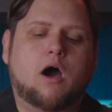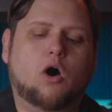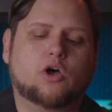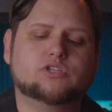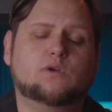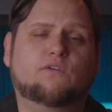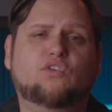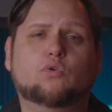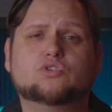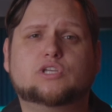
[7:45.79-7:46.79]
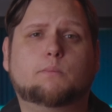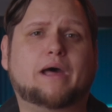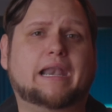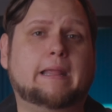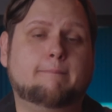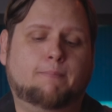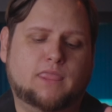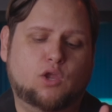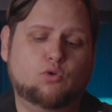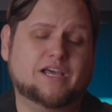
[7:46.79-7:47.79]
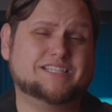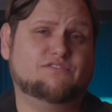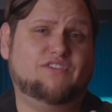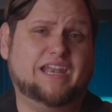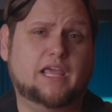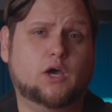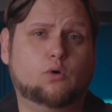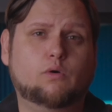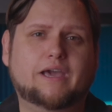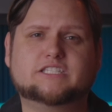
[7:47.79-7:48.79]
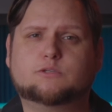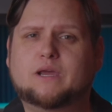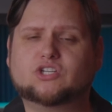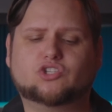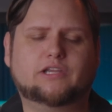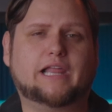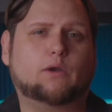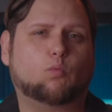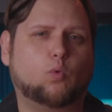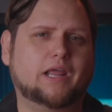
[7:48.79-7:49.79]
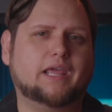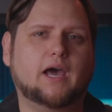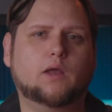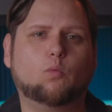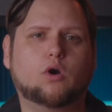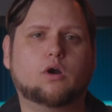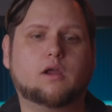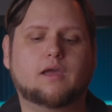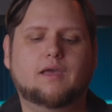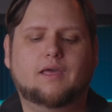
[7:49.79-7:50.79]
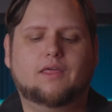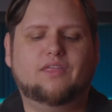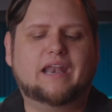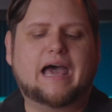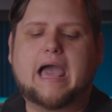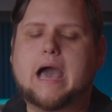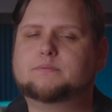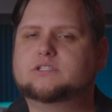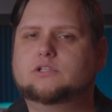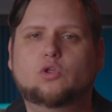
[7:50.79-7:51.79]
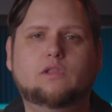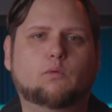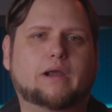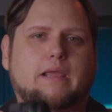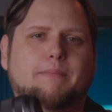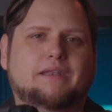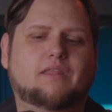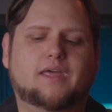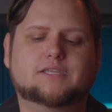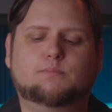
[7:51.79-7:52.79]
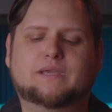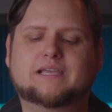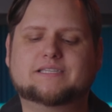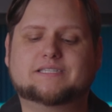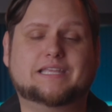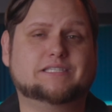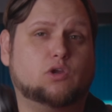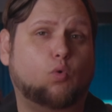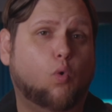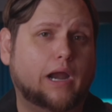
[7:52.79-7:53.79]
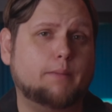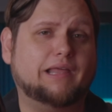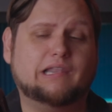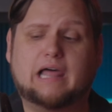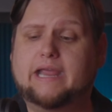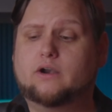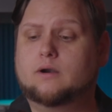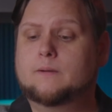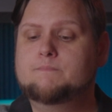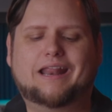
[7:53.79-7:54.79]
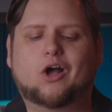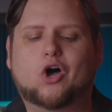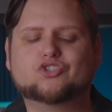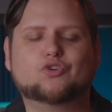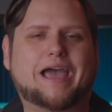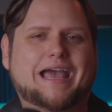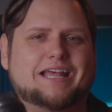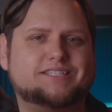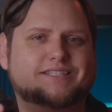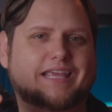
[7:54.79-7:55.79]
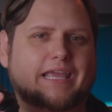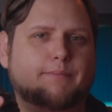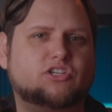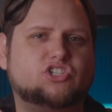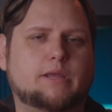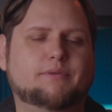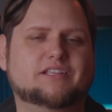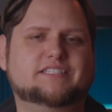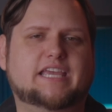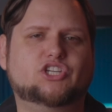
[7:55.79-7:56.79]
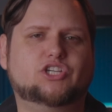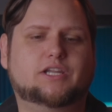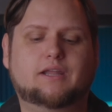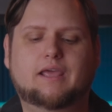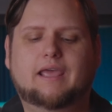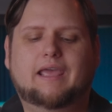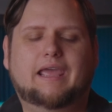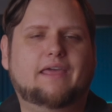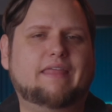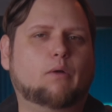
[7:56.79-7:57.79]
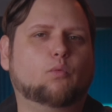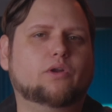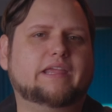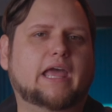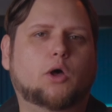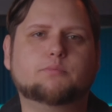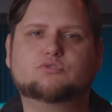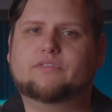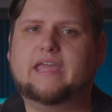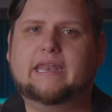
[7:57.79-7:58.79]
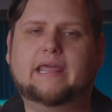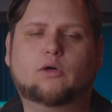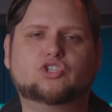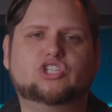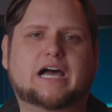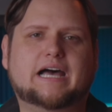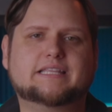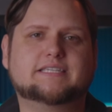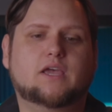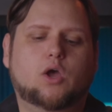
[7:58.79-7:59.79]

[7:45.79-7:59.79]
Also, if you were somebody who does a video, especially like run and gun work, then I absolutely recommend this because it's quite a bit lighter, and it also has the image stabilization, and that really helps with handheld shots.